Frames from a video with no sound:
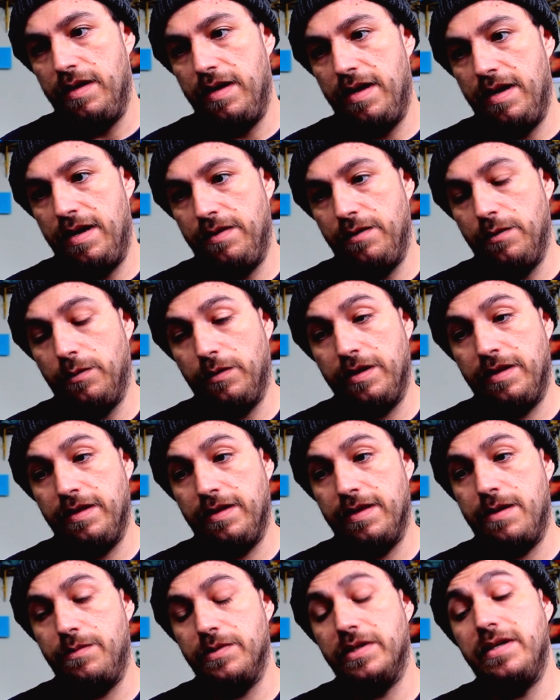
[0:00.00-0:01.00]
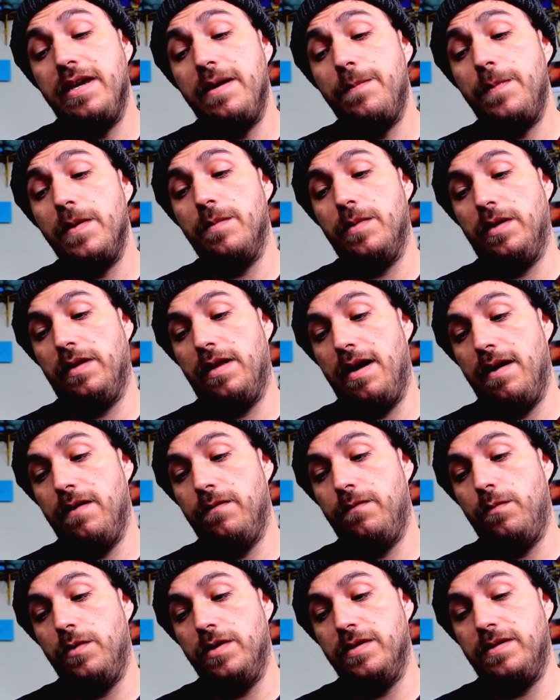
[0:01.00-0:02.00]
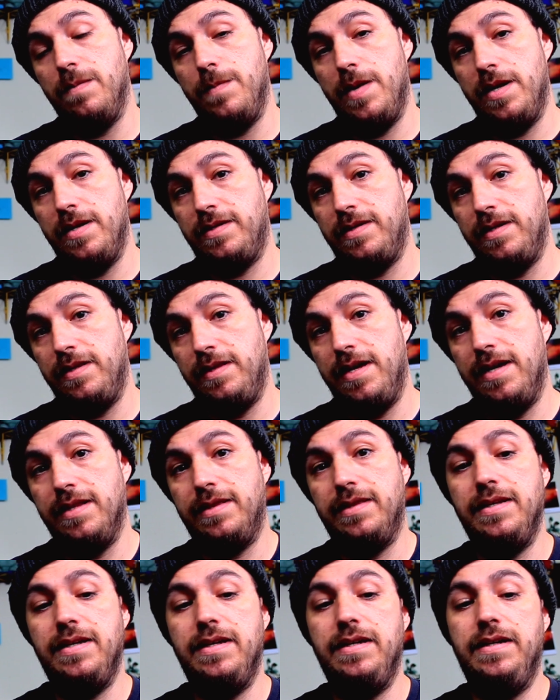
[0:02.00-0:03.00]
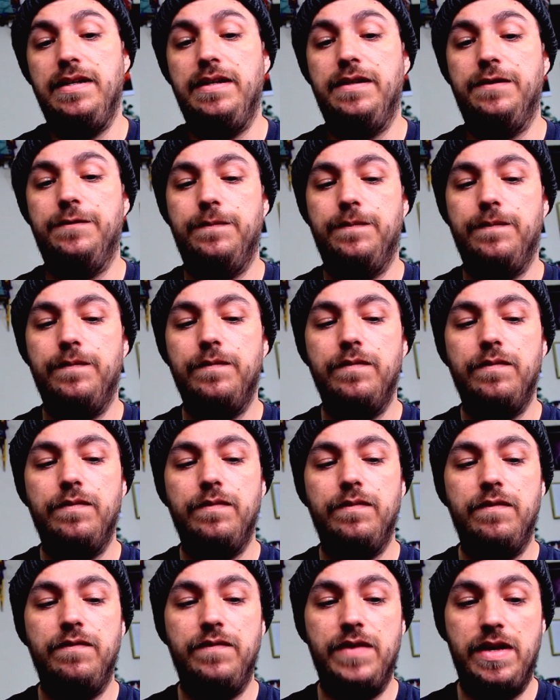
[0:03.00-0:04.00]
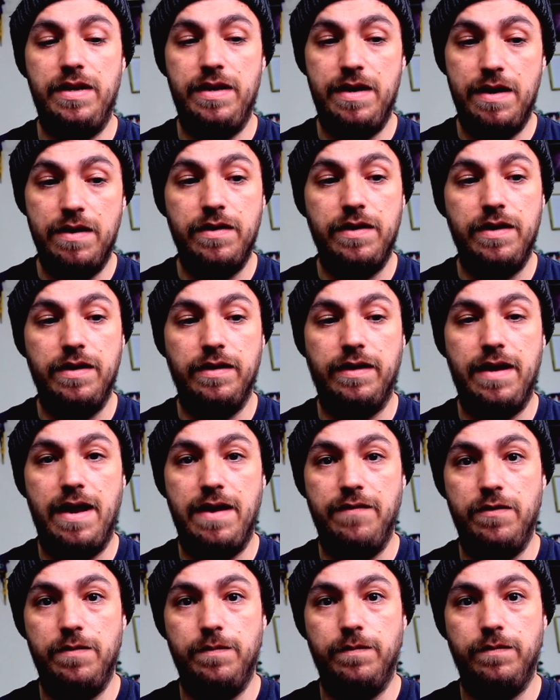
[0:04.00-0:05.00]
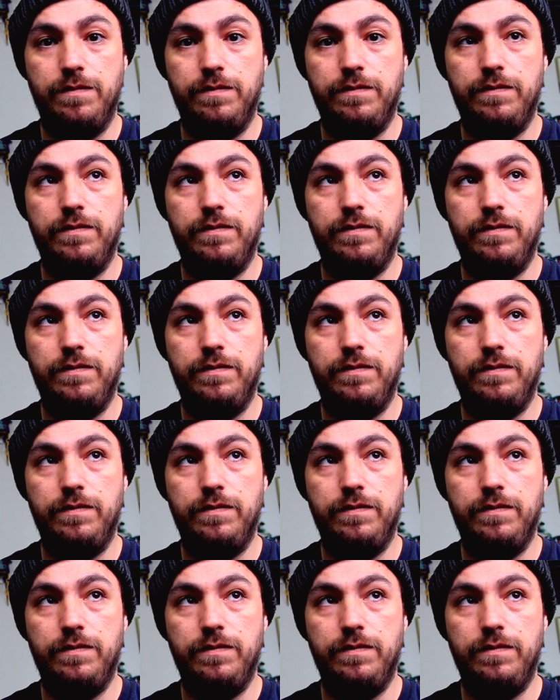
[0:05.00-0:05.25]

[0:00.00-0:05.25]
And the only thing that was keeping him alive was the medicine that the veterinarian gave him.